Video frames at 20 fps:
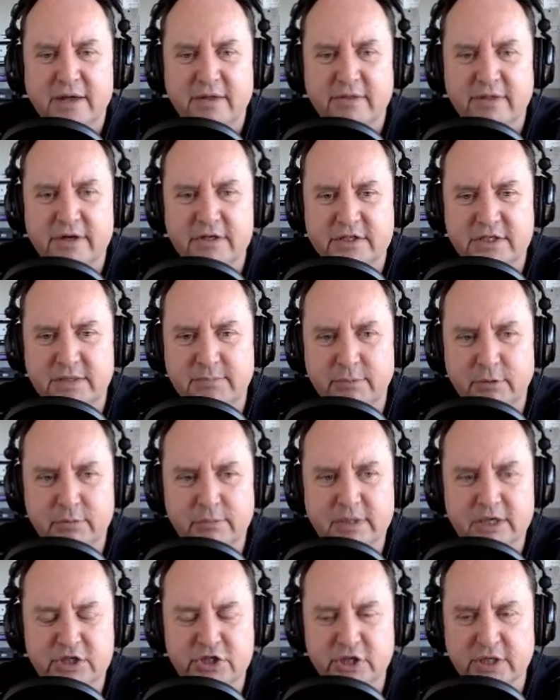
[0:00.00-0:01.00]
their simple
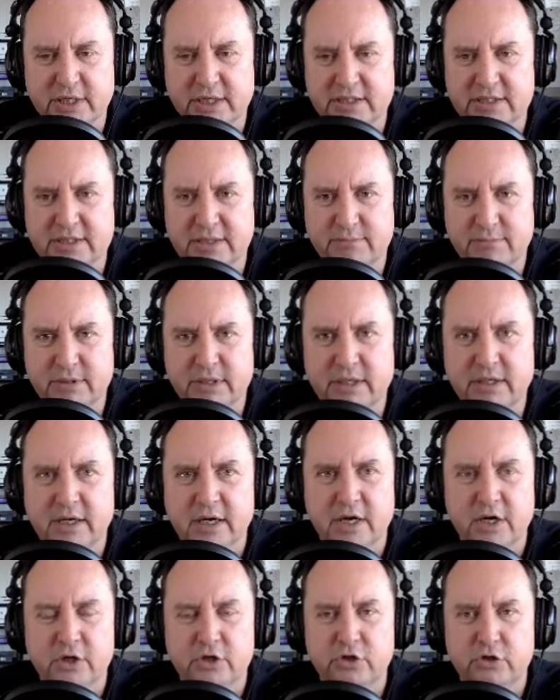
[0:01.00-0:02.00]
mission is simply
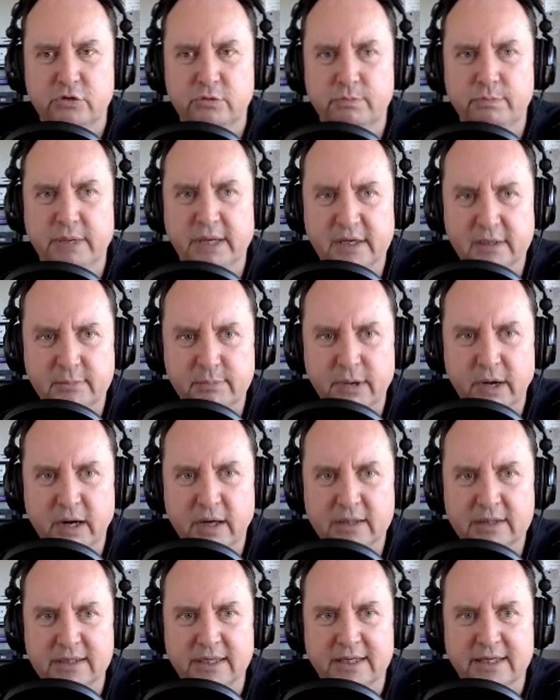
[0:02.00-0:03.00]
to pick a
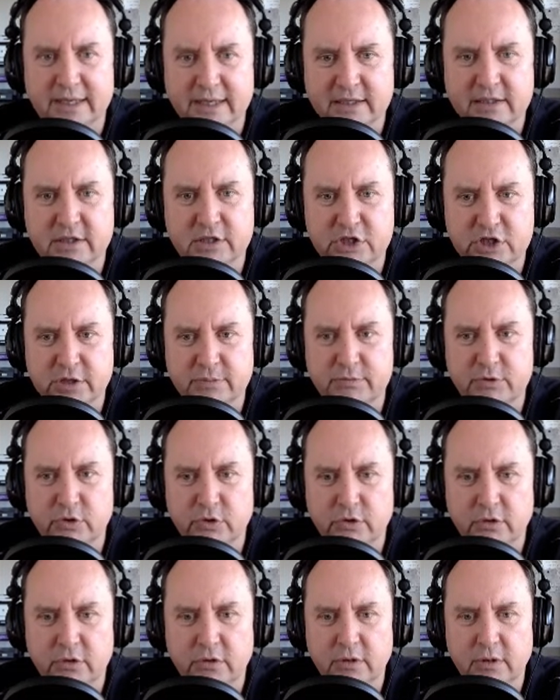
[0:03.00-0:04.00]
product and get it to ship
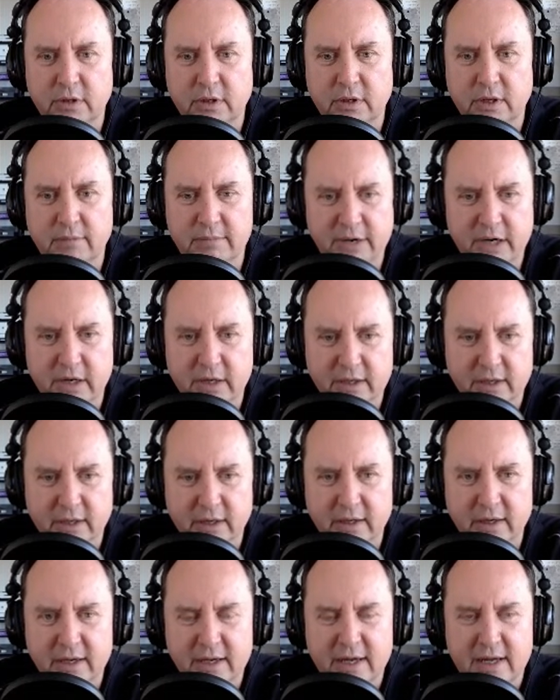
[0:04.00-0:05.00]
to
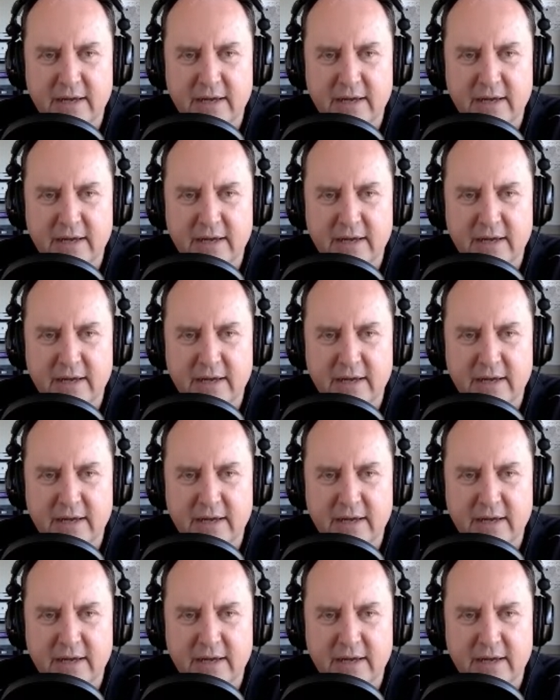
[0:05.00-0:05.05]
America